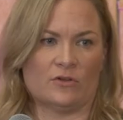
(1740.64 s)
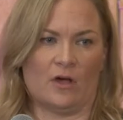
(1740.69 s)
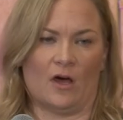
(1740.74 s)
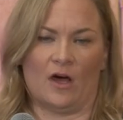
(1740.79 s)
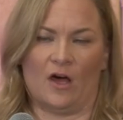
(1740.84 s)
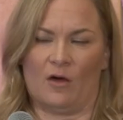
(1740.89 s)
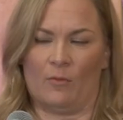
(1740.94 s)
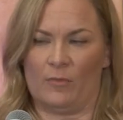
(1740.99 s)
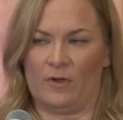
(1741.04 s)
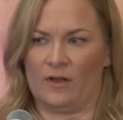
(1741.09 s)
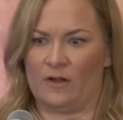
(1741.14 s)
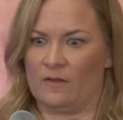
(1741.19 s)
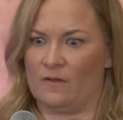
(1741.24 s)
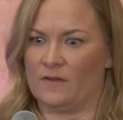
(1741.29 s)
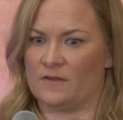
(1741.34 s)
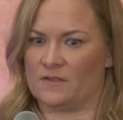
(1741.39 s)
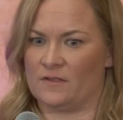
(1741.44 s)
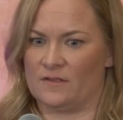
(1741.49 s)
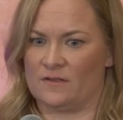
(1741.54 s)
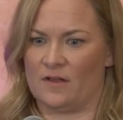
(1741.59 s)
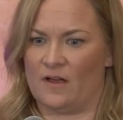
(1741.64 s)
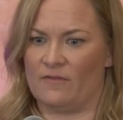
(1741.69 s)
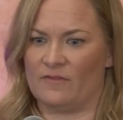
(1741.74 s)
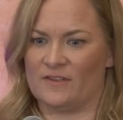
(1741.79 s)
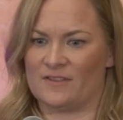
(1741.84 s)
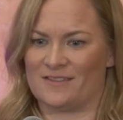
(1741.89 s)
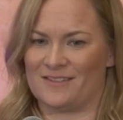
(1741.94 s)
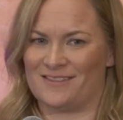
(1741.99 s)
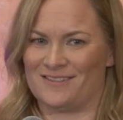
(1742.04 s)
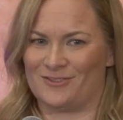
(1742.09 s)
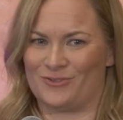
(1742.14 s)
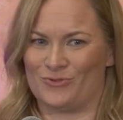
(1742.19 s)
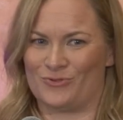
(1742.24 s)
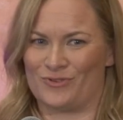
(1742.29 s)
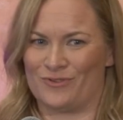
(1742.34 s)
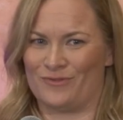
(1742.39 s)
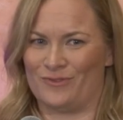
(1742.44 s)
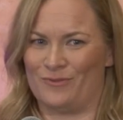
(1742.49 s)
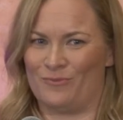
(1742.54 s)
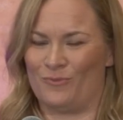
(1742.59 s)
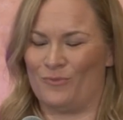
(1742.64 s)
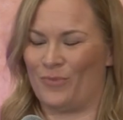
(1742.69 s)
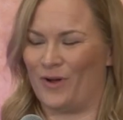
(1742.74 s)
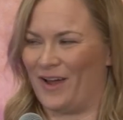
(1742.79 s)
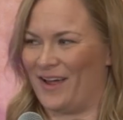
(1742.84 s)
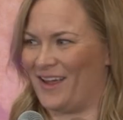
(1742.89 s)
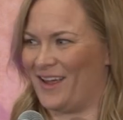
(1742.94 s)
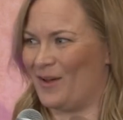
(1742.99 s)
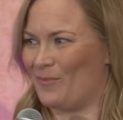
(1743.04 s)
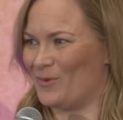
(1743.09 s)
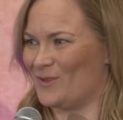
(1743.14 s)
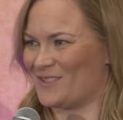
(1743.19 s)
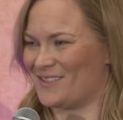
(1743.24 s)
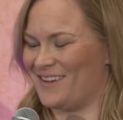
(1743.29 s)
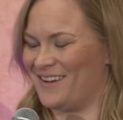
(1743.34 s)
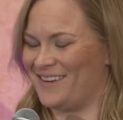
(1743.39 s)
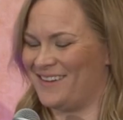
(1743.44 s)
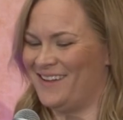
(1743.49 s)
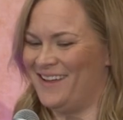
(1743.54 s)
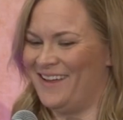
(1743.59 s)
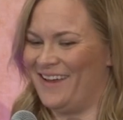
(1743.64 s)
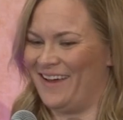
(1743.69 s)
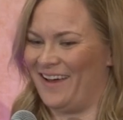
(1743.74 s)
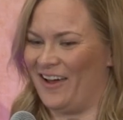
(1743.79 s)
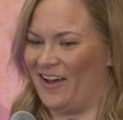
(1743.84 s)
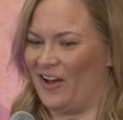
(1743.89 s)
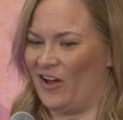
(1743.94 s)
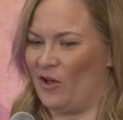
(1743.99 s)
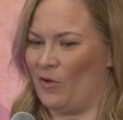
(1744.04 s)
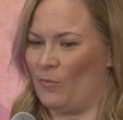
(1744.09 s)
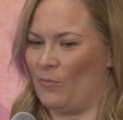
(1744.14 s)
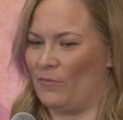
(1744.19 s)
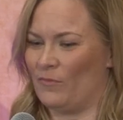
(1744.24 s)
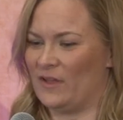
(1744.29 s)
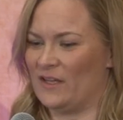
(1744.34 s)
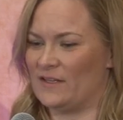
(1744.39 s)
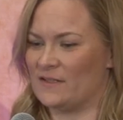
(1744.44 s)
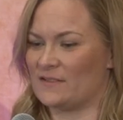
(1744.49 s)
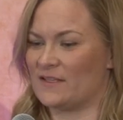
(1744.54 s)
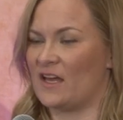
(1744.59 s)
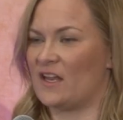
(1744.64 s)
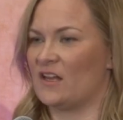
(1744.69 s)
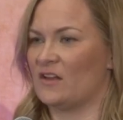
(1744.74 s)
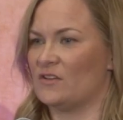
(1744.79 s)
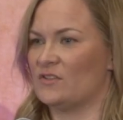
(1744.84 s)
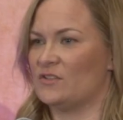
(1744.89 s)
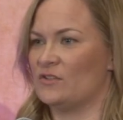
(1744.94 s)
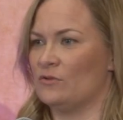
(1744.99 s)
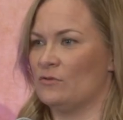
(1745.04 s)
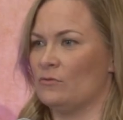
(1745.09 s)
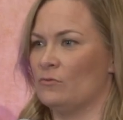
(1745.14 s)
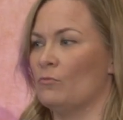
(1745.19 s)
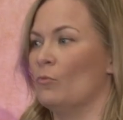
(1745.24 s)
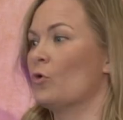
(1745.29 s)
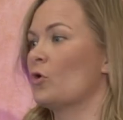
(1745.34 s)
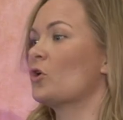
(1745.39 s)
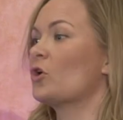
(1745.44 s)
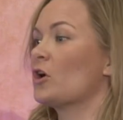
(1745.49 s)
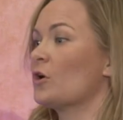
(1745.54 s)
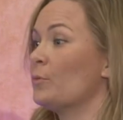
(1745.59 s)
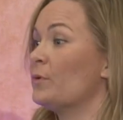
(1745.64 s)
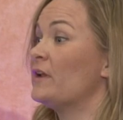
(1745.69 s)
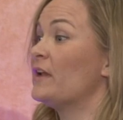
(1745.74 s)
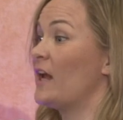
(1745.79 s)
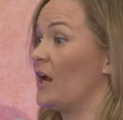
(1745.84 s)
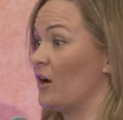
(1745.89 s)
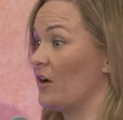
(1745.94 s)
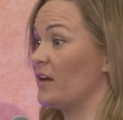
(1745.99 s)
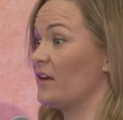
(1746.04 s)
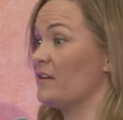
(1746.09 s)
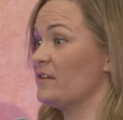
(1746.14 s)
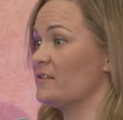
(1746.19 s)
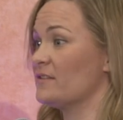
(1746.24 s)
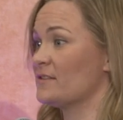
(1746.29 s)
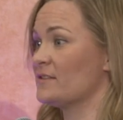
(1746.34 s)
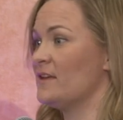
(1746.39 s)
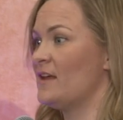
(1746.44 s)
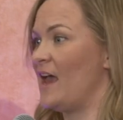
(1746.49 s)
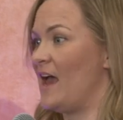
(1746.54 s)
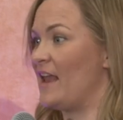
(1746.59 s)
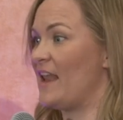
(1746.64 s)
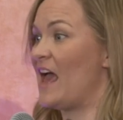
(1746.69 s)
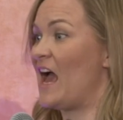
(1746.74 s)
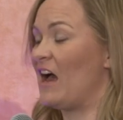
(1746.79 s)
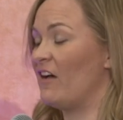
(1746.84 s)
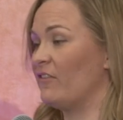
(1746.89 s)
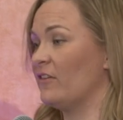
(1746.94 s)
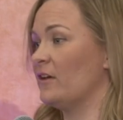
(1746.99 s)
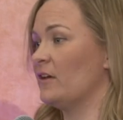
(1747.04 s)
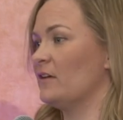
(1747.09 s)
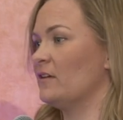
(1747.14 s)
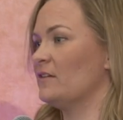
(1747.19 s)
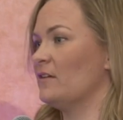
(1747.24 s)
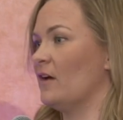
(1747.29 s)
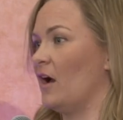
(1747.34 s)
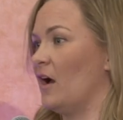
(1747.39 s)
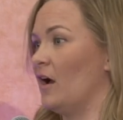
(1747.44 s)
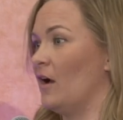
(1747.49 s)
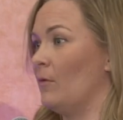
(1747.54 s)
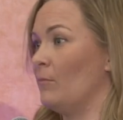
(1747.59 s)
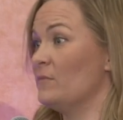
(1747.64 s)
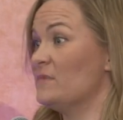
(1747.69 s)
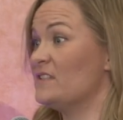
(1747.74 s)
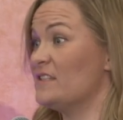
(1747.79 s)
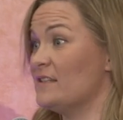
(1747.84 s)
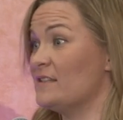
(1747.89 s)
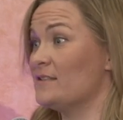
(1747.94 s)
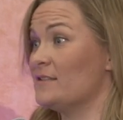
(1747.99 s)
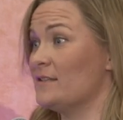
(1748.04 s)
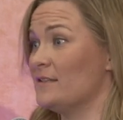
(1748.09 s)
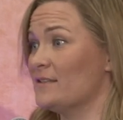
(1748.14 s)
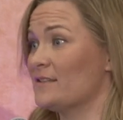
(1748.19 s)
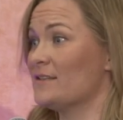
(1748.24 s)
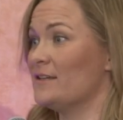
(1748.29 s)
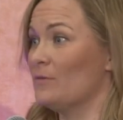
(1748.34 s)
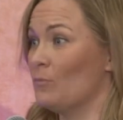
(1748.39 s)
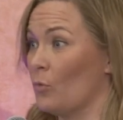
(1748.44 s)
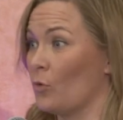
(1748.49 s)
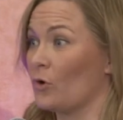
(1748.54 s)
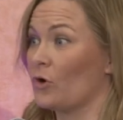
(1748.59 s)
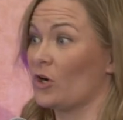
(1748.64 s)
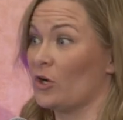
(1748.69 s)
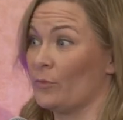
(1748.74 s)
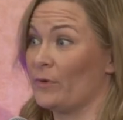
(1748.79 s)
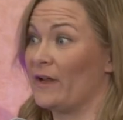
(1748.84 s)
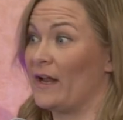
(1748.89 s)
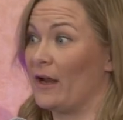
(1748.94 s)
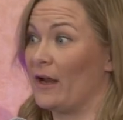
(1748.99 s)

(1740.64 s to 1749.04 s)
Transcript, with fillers: um, and, and, this is obviously still driven by Amazon, um, is getting to more urban areas and having um, DCs in more urban